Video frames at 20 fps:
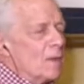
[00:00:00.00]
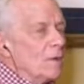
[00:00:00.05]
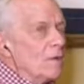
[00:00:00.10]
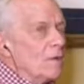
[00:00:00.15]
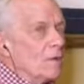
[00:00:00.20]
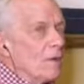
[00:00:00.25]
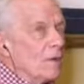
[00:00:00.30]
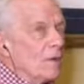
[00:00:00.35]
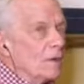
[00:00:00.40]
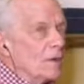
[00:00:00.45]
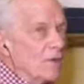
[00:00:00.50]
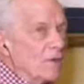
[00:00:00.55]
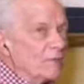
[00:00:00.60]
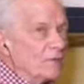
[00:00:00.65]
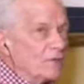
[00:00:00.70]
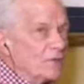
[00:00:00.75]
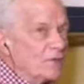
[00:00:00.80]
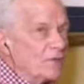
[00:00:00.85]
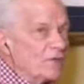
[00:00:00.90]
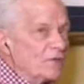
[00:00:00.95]
Young enough
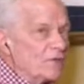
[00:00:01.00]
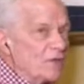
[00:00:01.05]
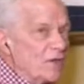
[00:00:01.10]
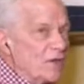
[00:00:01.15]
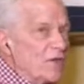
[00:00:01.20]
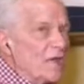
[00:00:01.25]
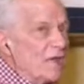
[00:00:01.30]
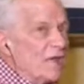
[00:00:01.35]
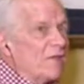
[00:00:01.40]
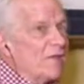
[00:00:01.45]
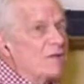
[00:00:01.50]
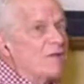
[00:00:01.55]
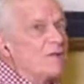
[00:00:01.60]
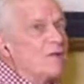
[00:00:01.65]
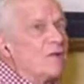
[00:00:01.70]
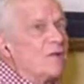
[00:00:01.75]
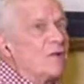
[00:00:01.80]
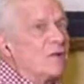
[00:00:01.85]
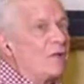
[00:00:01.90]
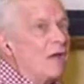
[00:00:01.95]
to see that
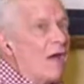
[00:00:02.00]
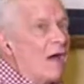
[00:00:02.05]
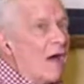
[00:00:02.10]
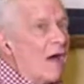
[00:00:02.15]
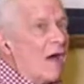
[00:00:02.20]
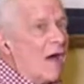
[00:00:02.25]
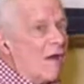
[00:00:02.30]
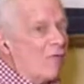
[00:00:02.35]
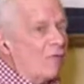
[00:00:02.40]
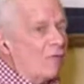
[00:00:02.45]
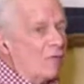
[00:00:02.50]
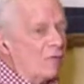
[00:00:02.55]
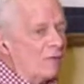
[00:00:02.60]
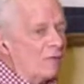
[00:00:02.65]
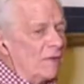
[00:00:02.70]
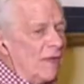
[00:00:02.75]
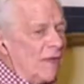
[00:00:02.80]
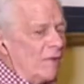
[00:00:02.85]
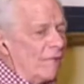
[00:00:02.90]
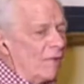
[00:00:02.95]
your love will
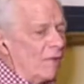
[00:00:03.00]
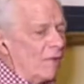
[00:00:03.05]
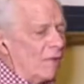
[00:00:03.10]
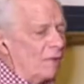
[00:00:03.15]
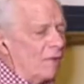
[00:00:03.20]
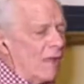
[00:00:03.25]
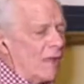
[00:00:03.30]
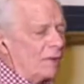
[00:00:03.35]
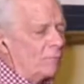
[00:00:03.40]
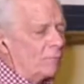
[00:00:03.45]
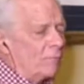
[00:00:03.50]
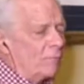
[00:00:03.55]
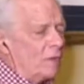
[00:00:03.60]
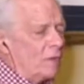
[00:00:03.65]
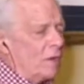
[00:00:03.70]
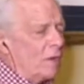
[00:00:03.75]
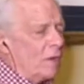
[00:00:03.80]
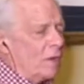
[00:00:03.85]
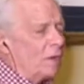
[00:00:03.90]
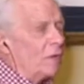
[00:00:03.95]
never let me